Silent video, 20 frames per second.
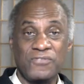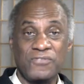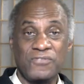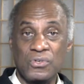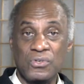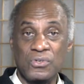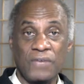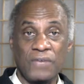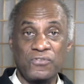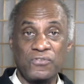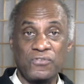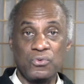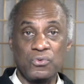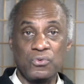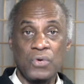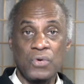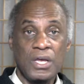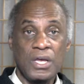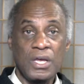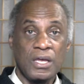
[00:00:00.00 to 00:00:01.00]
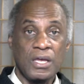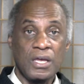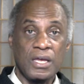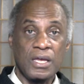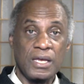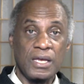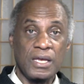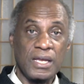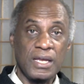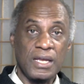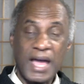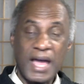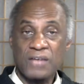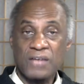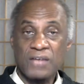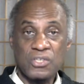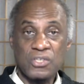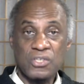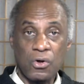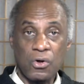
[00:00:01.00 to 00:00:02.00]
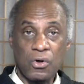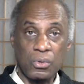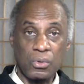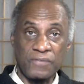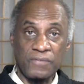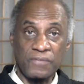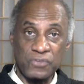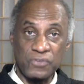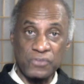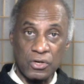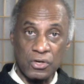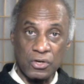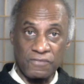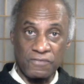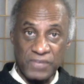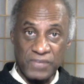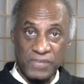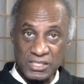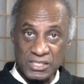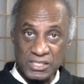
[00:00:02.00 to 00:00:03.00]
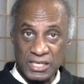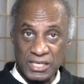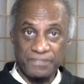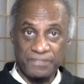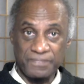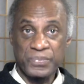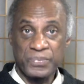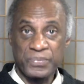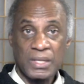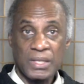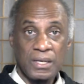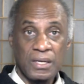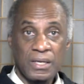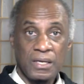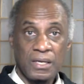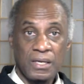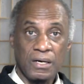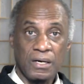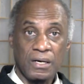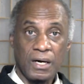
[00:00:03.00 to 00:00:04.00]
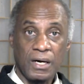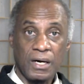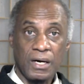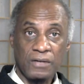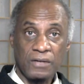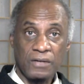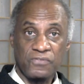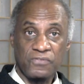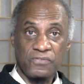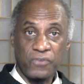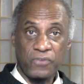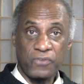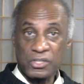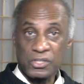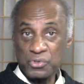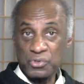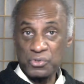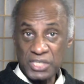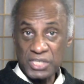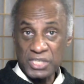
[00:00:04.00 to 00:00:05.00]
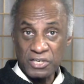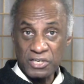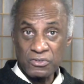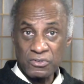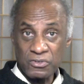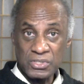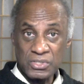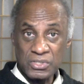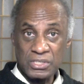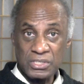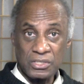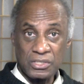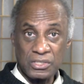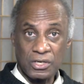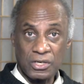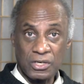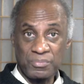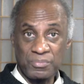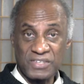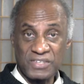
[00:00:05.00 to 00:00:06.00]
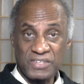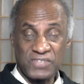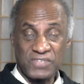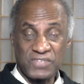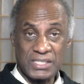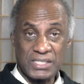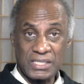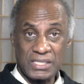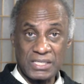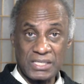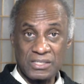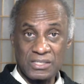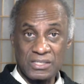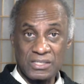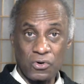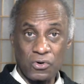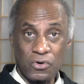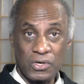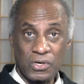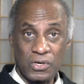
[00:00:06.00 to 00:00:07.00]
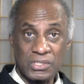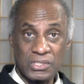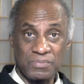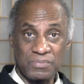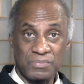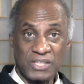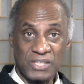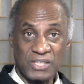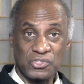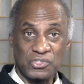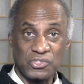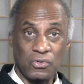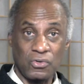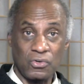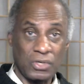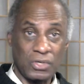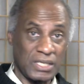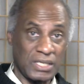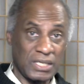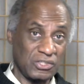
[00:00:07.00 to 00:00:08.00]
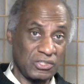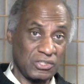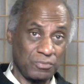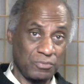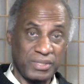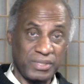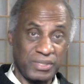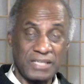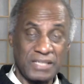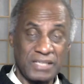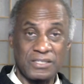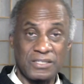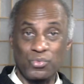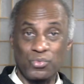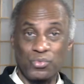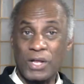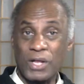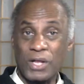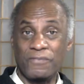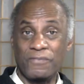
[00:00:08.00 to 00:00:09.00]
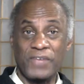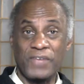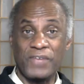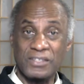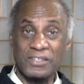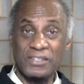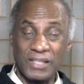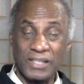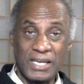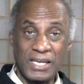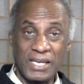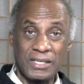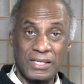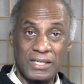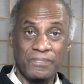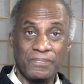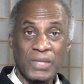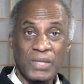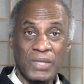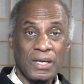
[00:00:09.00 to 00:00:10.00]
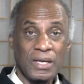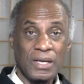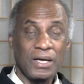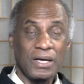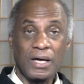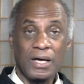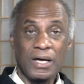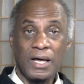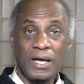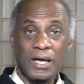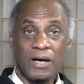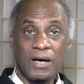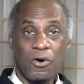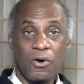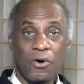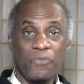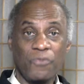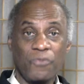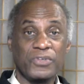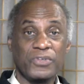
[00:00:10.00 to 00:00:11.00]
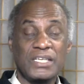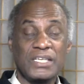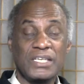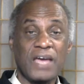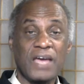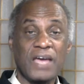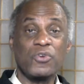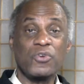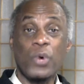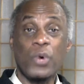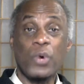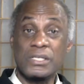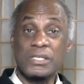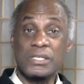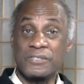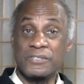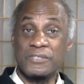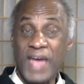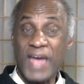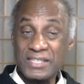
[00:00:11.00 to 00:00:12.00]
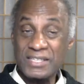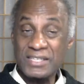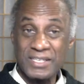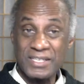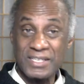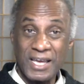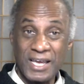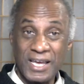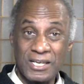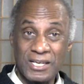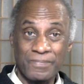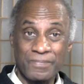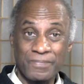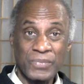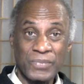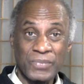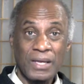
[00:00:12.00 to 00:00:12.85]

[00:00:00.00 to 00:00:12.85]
If you in a household, if you're going to visit for the New Year's, you're going to visit indoors, make sure that your place is well ventilated. Hopefully everyone is vaccinated.